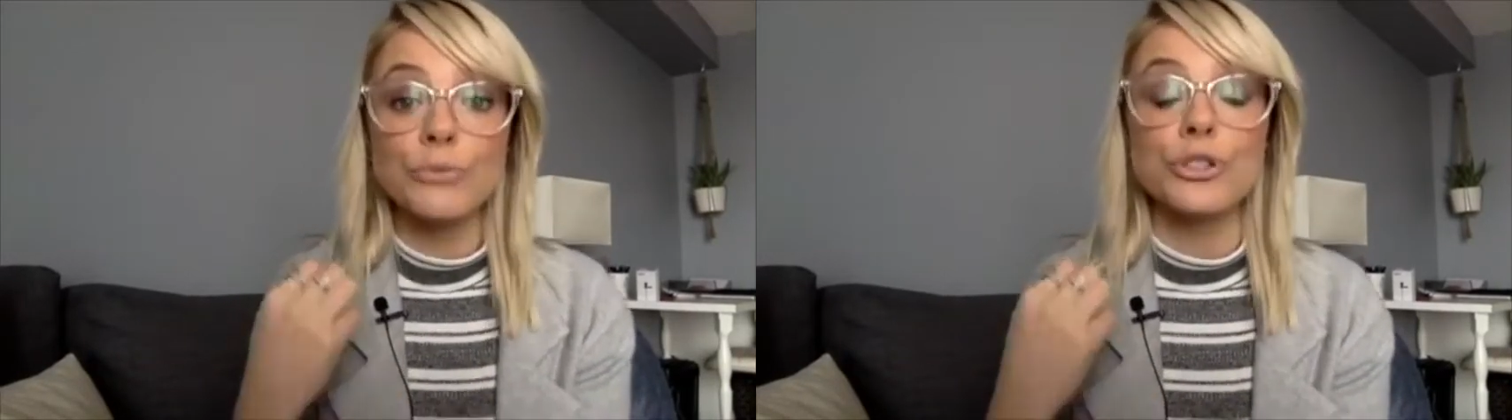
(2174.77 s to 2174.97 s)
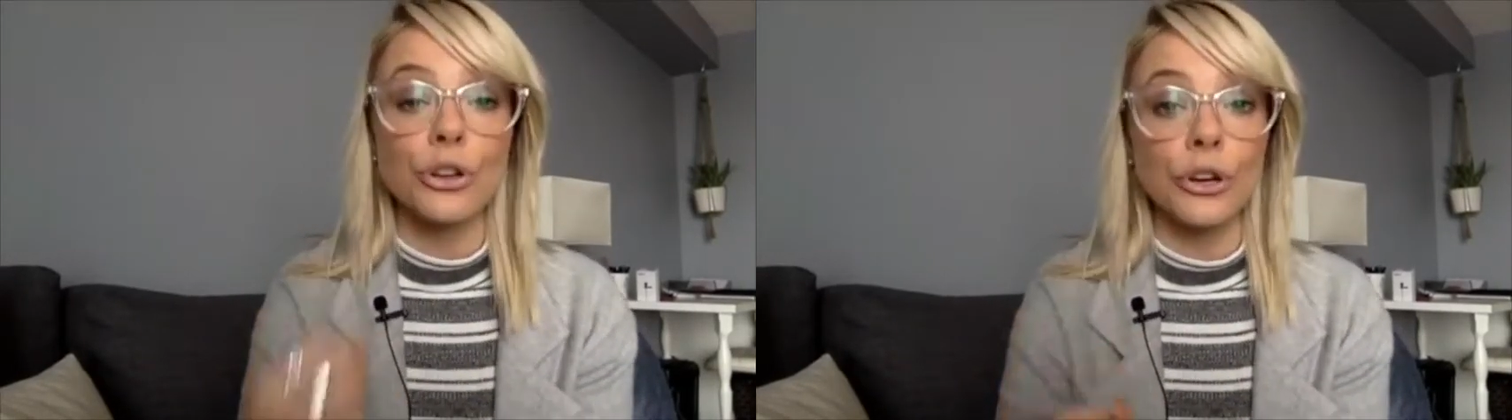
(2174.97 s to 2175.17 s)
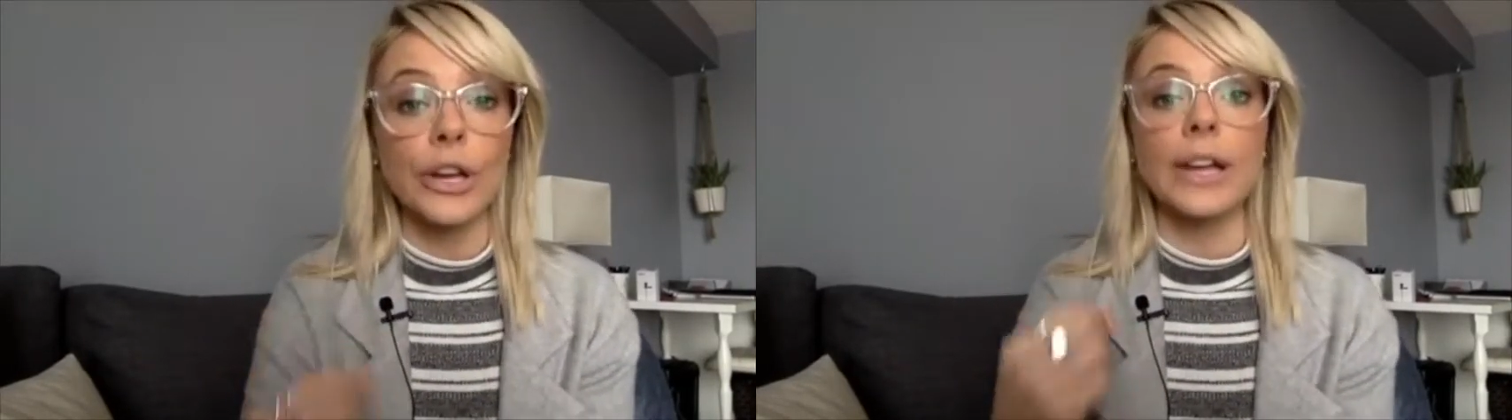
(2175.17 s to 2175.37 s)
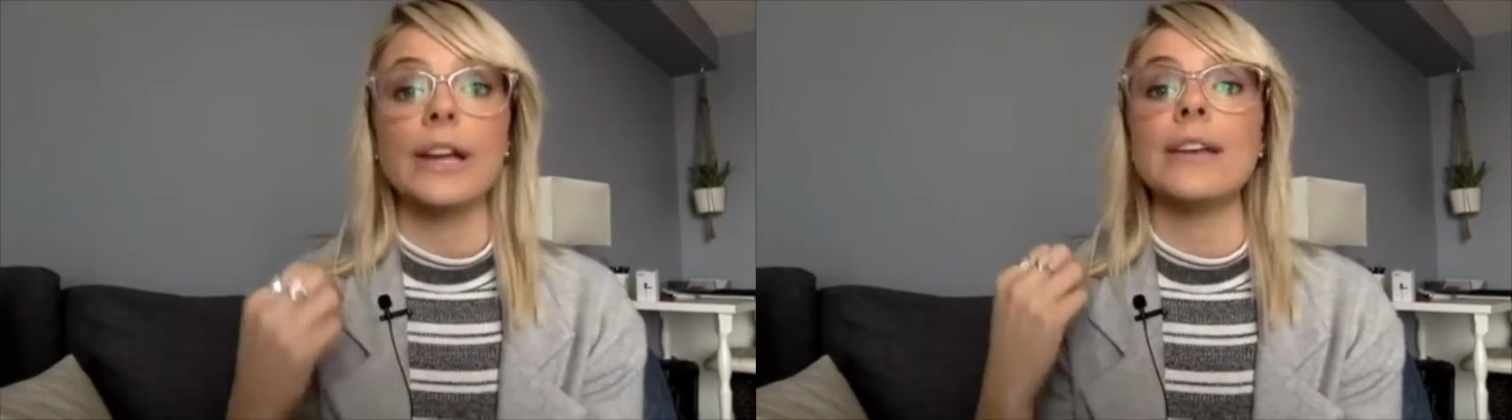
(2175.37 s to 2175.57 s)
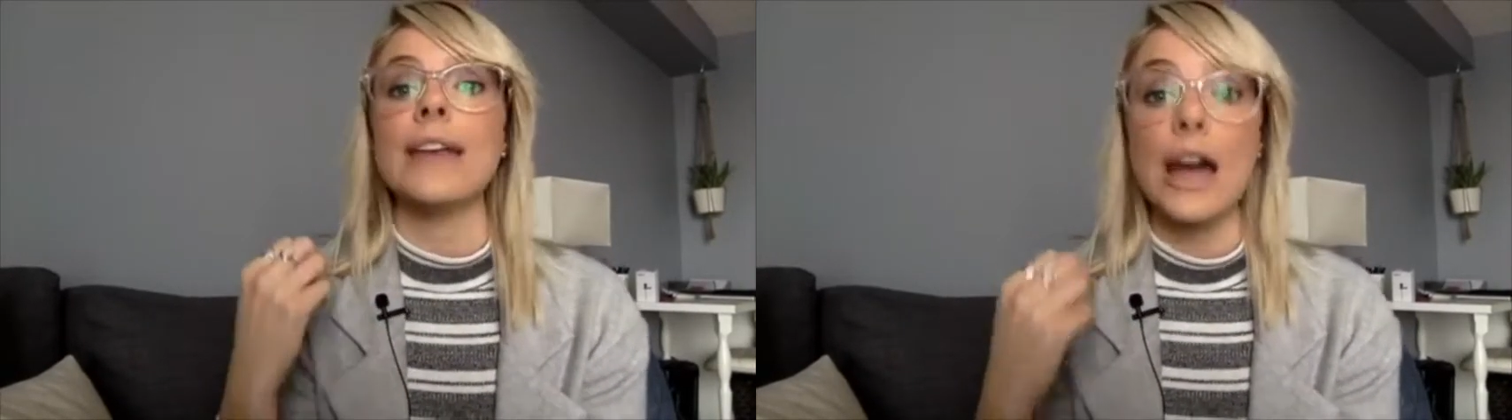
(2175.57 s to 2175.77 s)
during
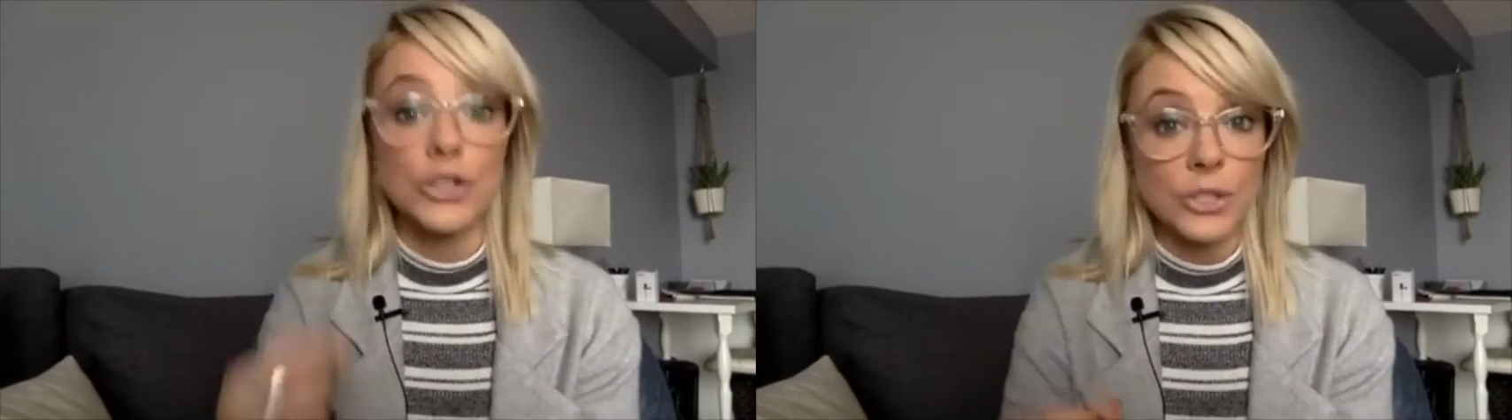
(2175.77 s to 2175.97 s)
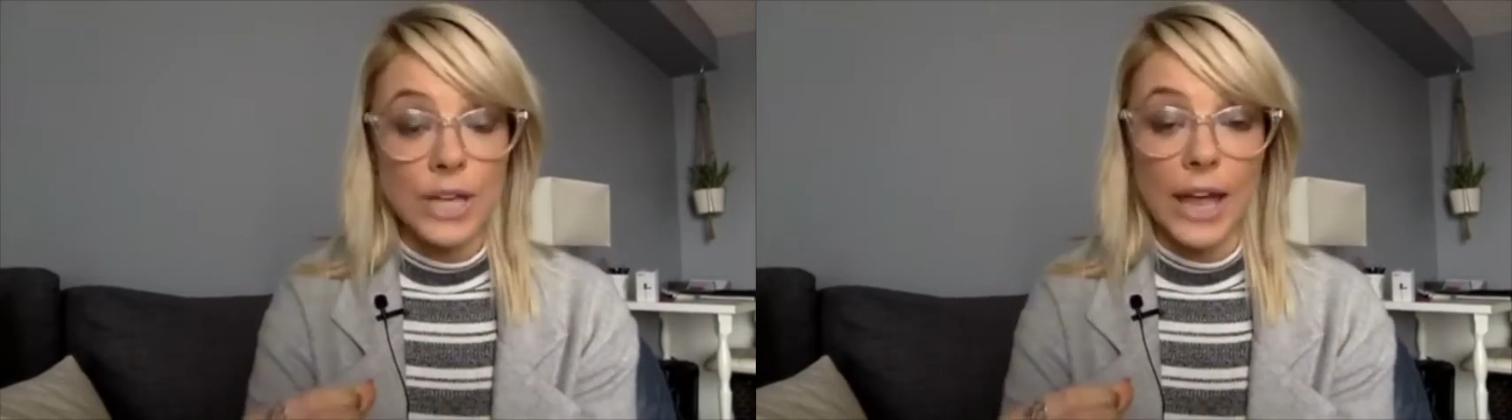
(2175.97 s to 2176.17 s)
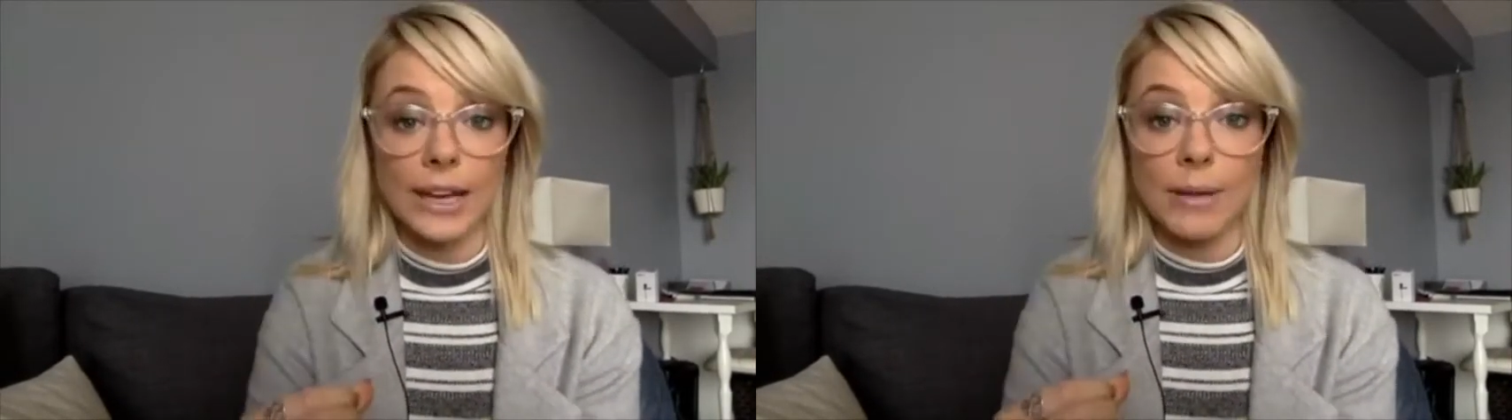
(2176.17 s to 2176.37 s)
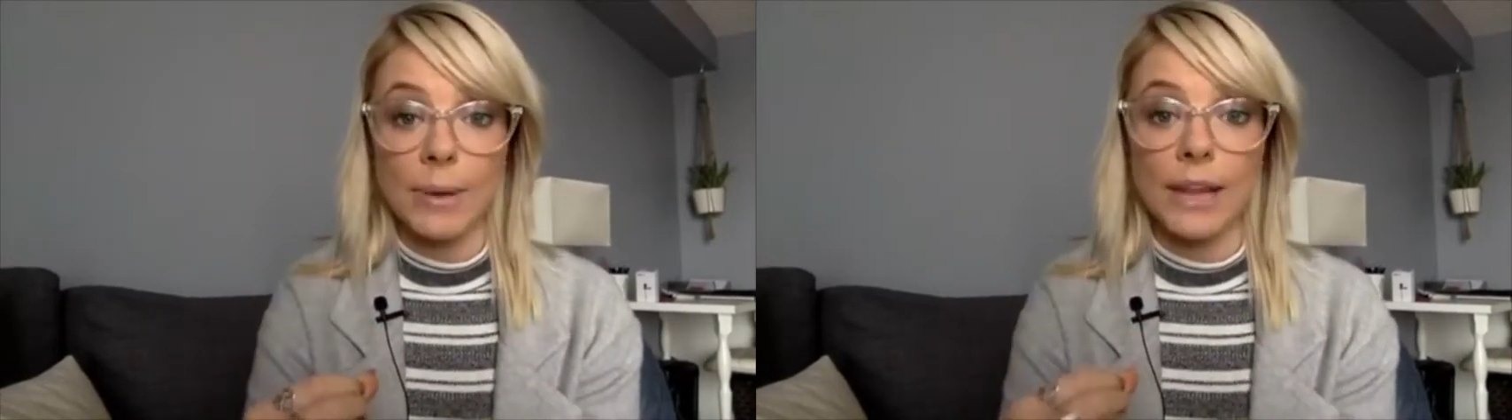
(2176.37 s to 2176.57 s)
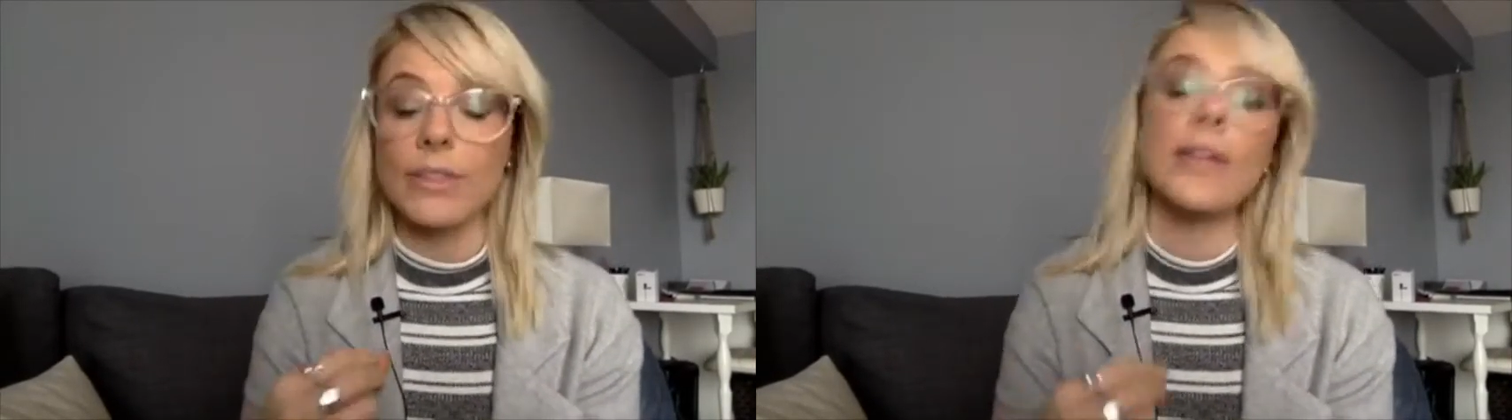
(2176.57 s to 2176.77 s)
National Dieting
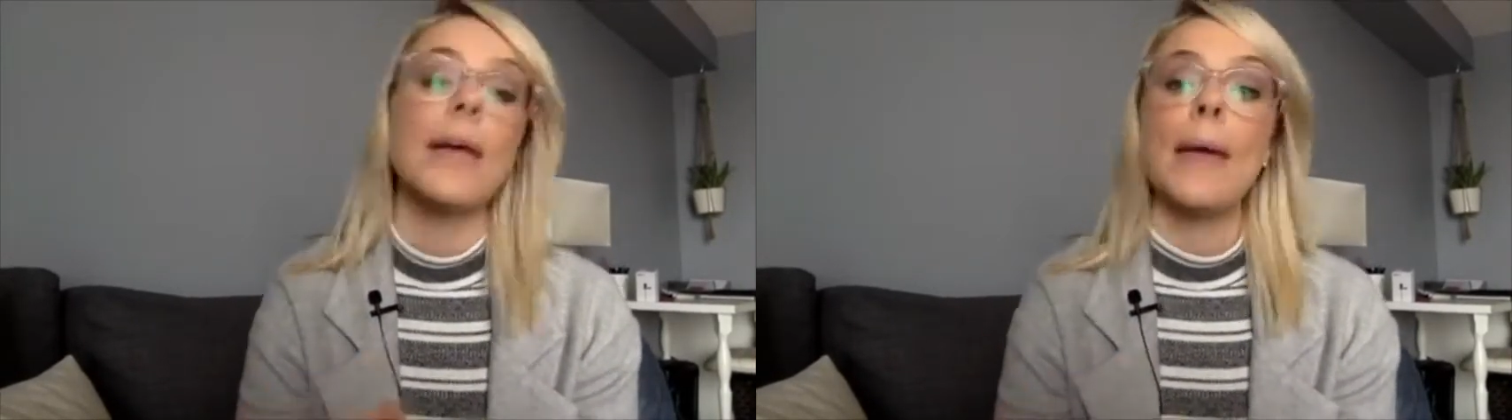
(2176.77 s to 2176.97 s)
Month,